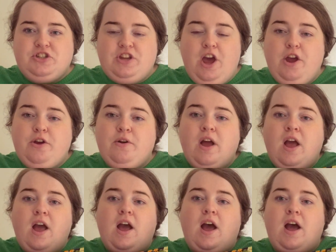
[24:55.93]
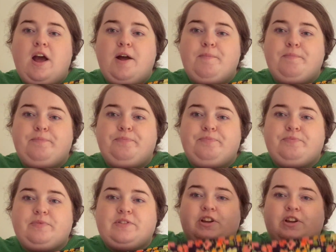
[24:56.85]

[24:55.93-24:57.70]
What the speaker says: So the